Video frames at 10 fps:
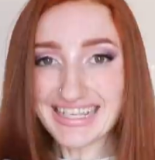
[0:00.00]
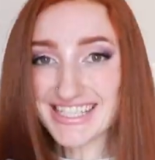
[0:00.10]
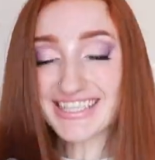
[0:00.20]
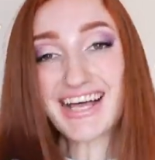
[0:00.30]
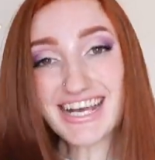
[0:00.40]
And
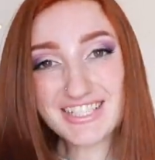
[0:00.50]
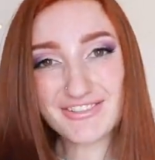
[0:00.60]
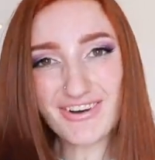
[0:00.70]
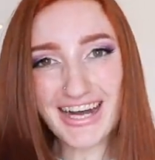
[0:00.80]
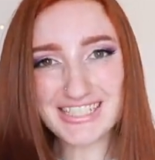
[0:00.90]
the last
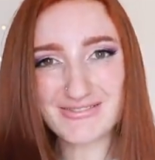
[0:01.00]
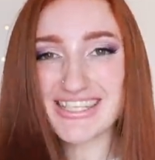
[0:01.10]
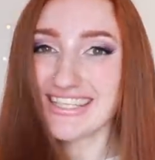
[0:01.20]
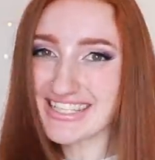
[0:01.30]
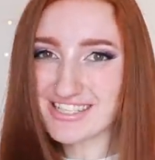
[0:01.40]
few
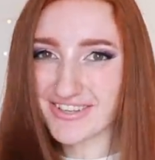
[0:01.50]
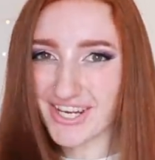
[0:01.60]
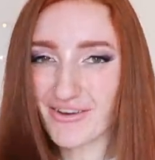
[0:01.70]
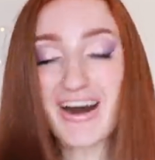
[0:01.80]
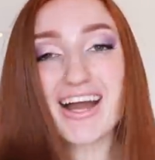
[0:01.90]
items in this
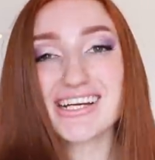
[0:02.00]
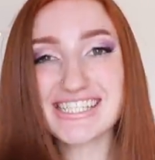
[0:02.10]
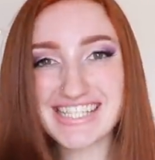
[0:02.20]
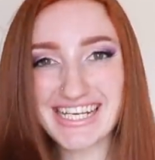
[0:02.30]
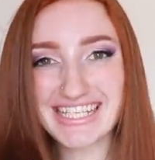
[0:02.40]
video are
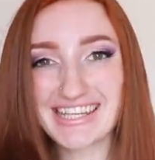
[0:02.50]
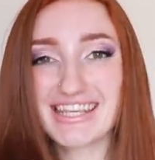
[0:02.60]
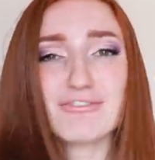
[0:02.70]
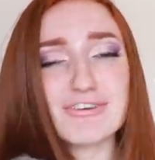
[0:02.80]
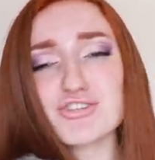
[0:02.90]
indeed
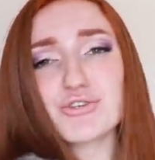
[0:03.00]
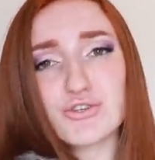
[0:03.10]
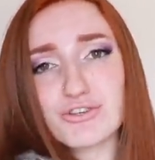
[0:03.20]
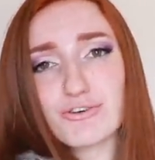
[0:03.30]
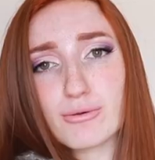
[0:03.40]
the official
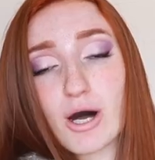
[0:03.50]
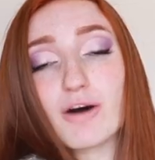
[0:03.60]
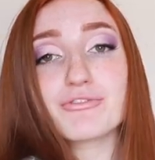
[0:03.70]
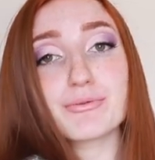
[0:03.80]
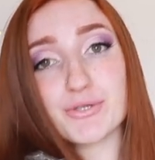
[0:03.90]
uniform
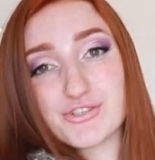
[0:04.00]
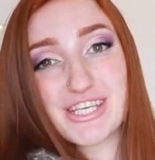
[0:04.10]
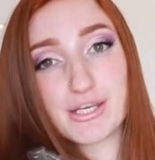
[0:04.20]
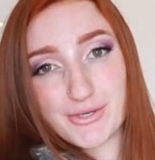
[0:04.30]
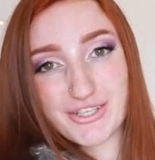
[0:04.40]
of the
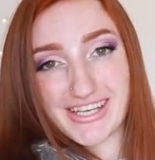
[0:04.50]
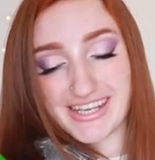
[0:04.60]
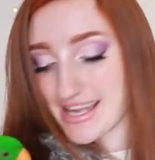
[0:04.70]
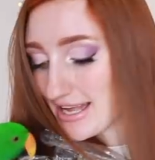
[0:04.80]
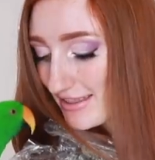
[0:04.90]
beauty community.